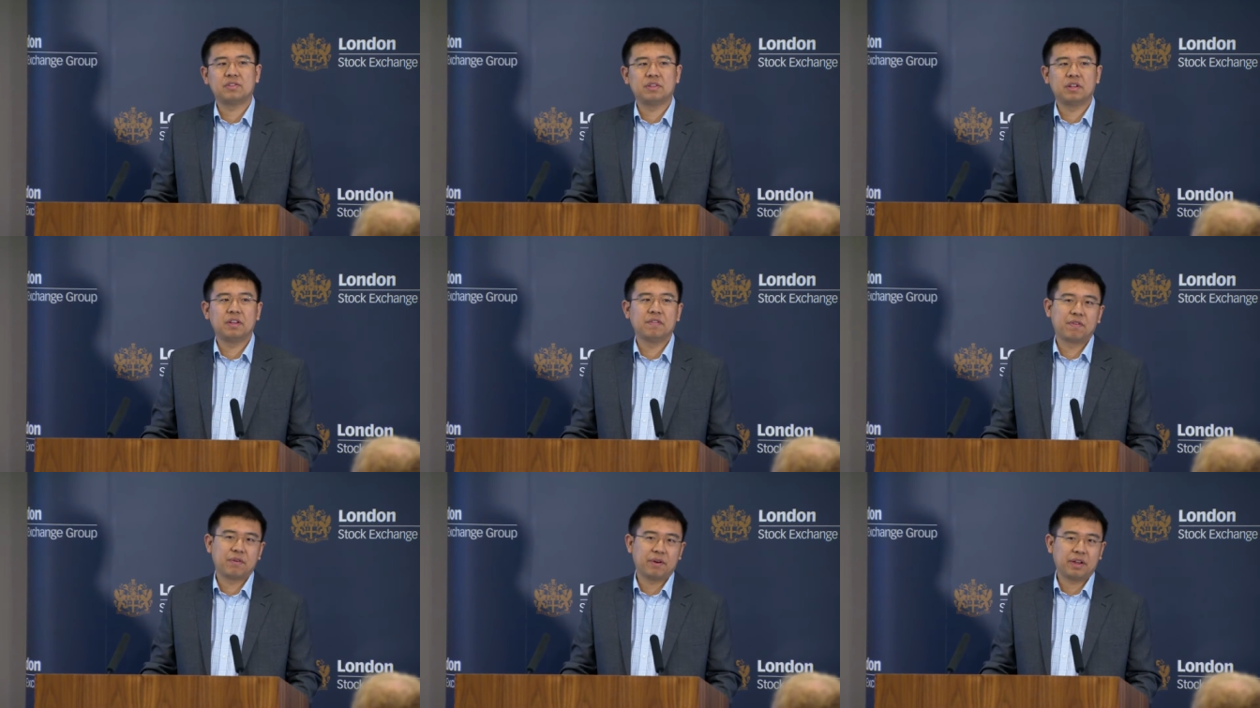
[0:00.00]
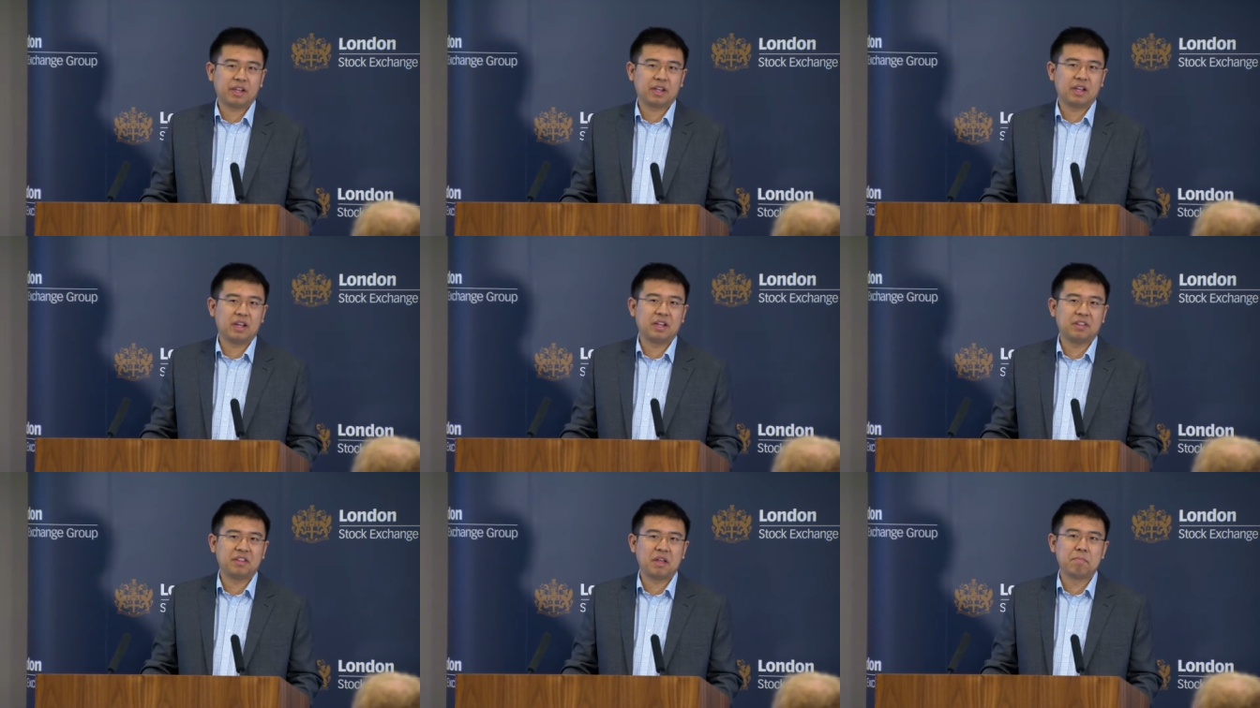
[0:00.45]
delivering
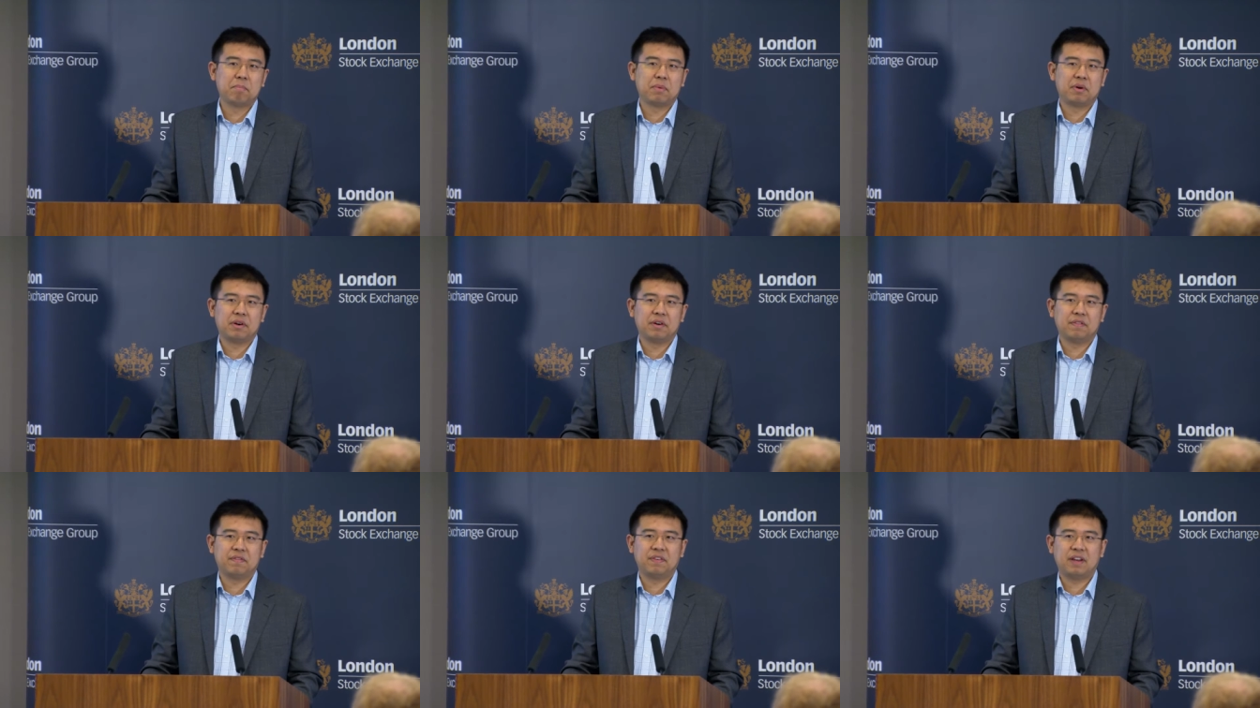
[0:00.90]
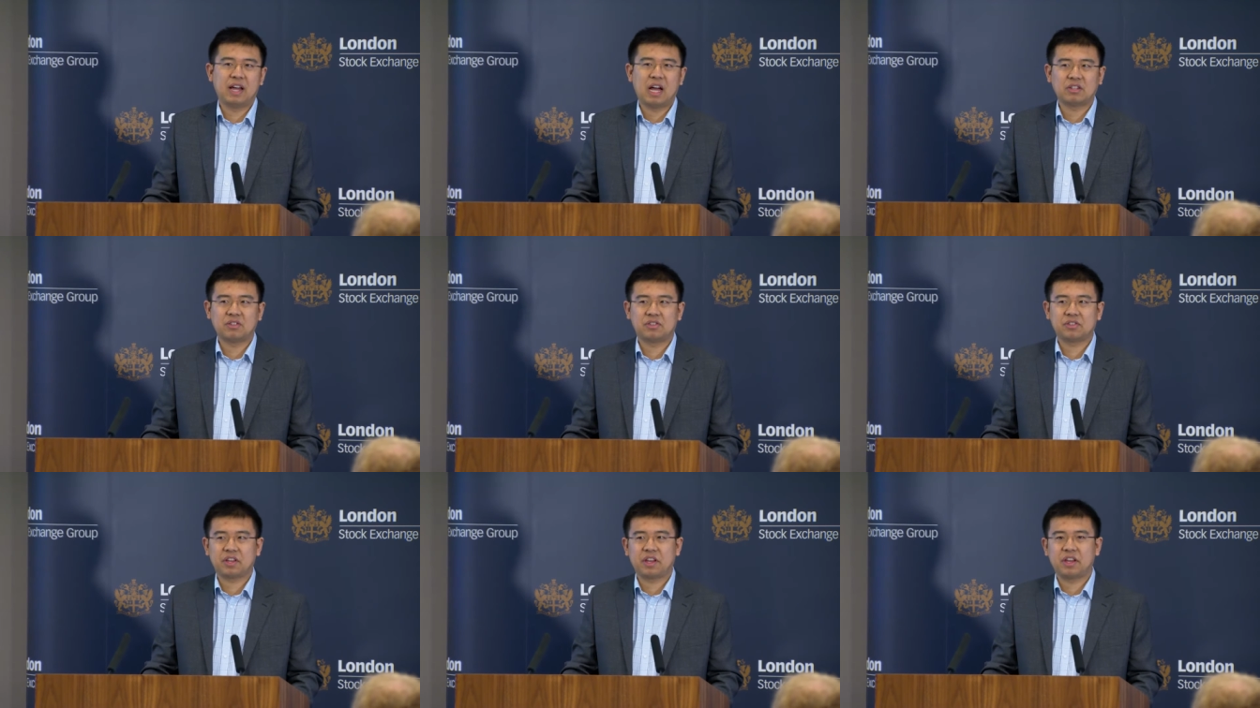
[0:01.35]
a number of
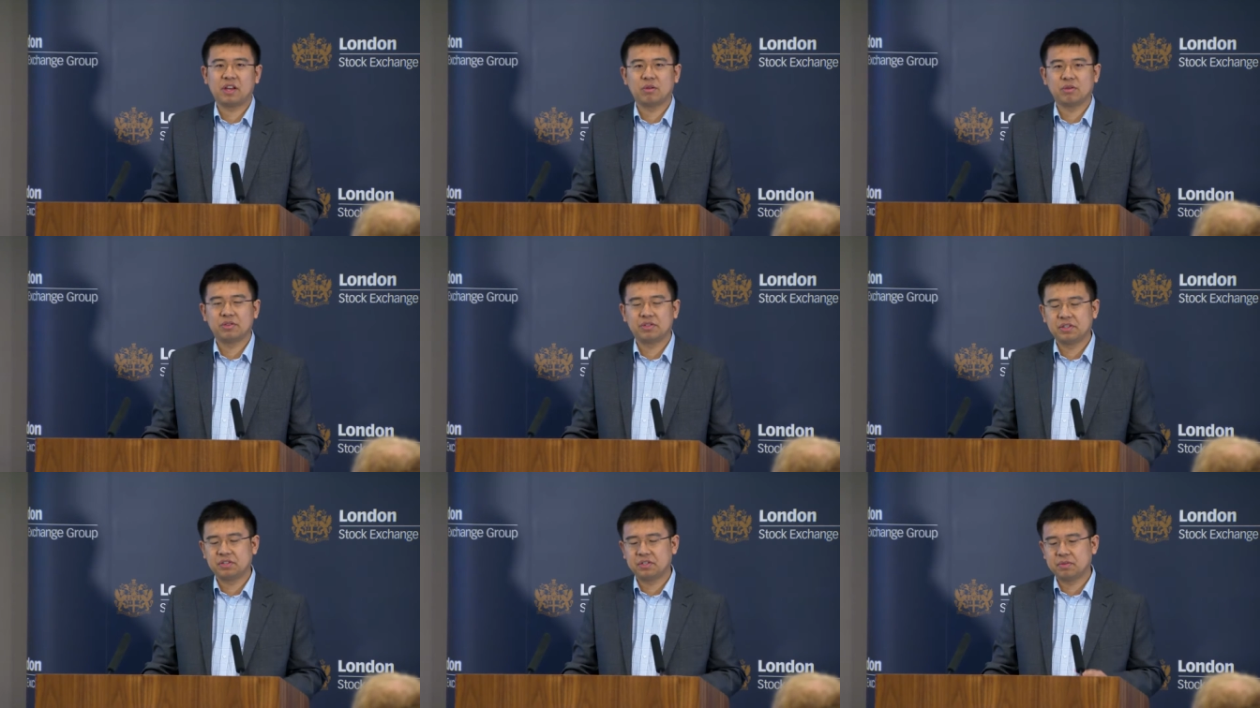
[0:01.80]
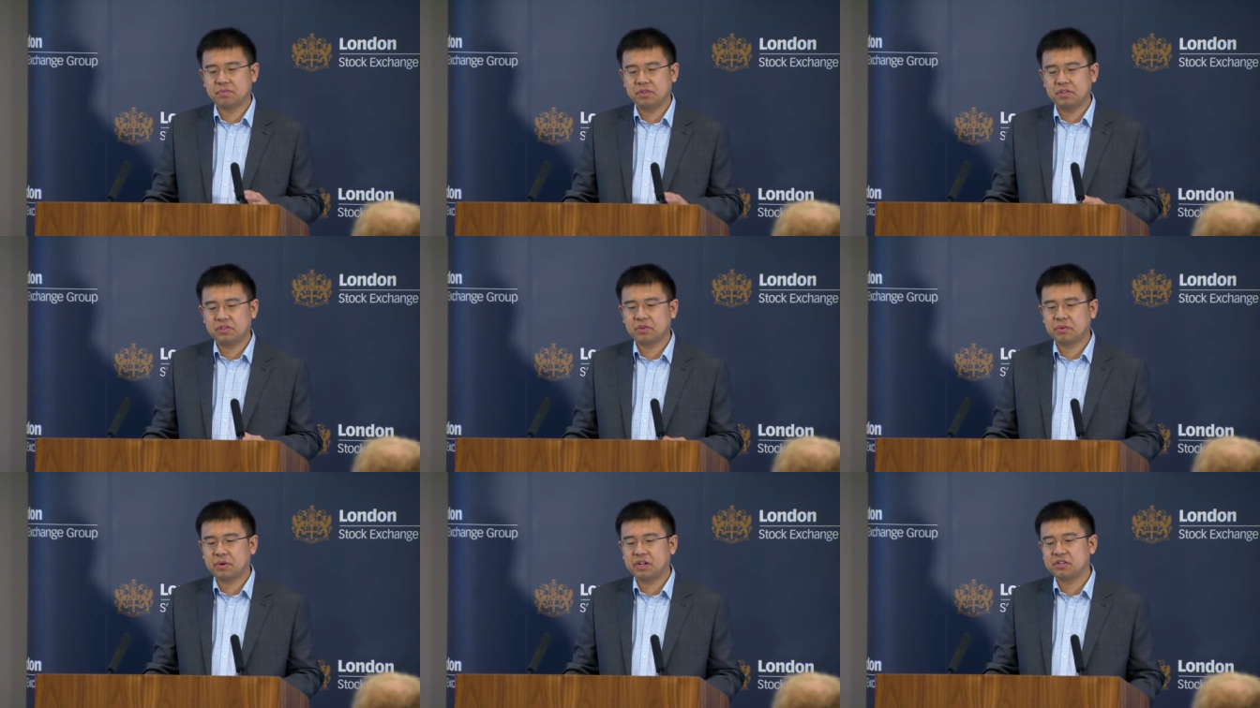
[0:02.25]
large-scale system
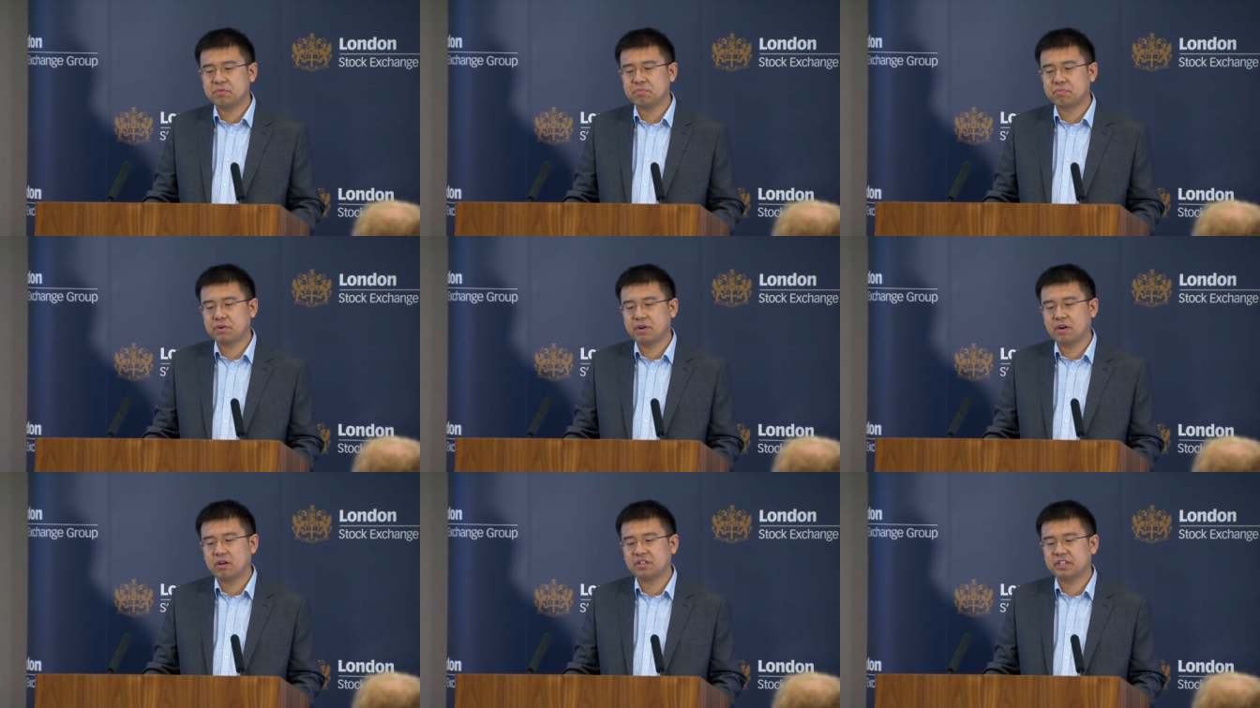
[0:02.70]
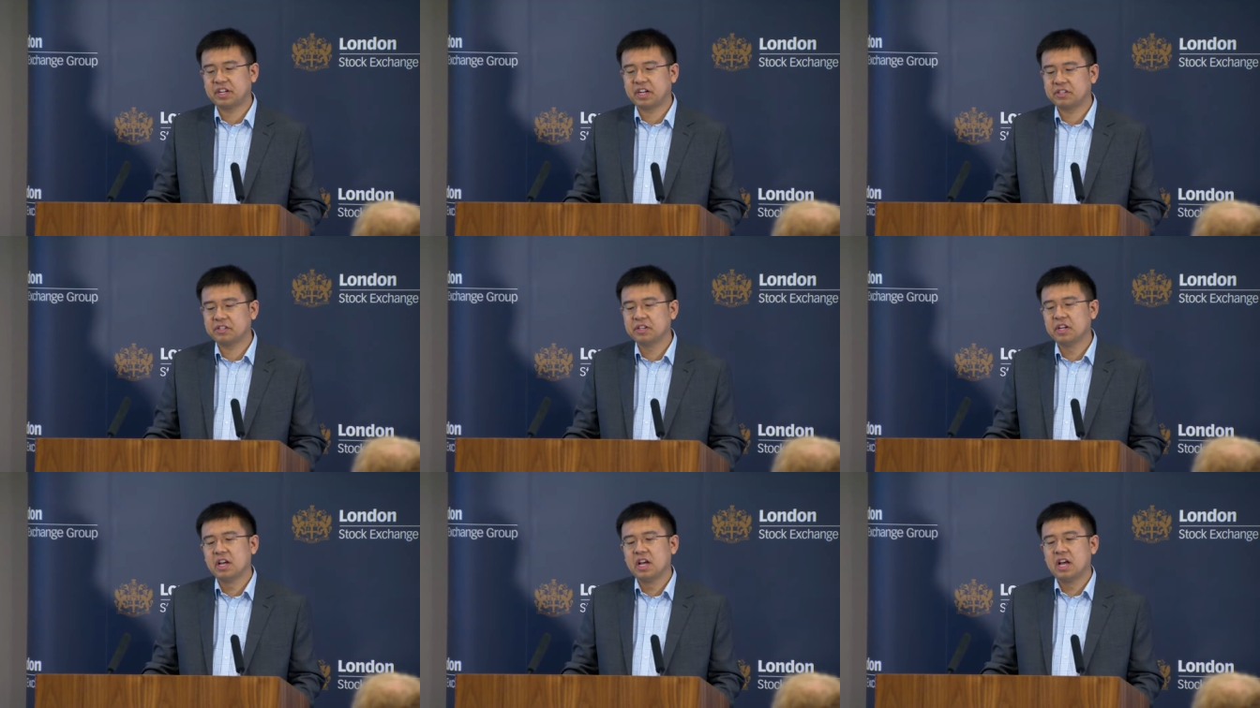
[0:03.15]
integration projects,